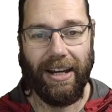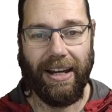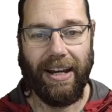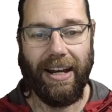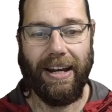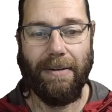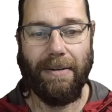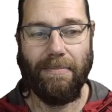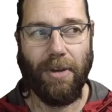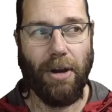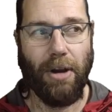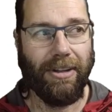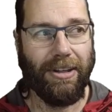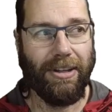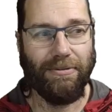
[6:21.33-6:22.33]

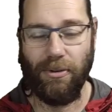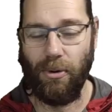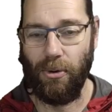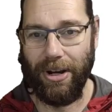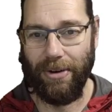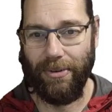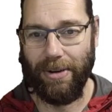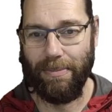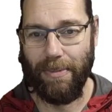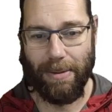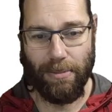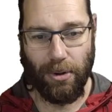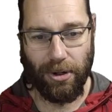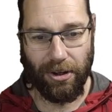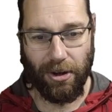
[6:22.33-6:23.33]
Hopefully you've already read my
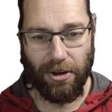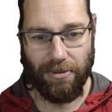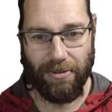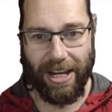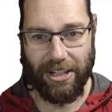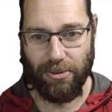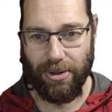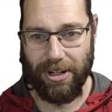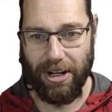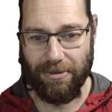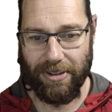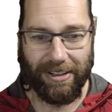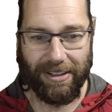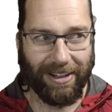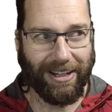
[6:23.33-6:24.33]
book, Code Faster in
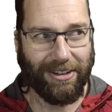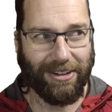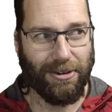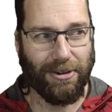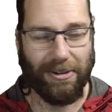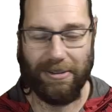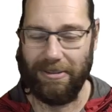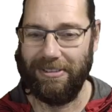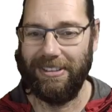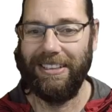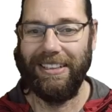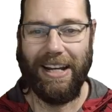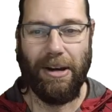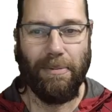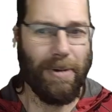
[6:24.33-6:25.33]
Delphi, and you're
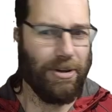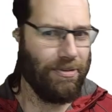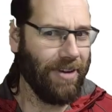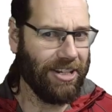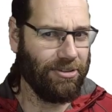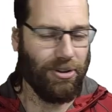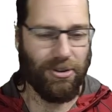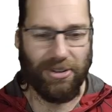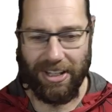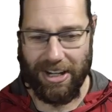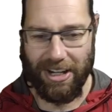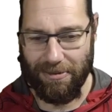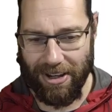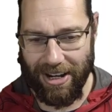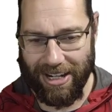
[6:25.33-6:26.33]
much faster at using the
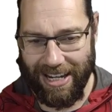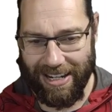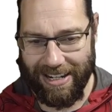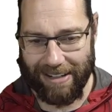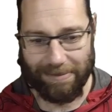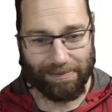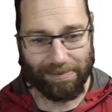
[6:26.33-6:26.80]
Delphi IDE now.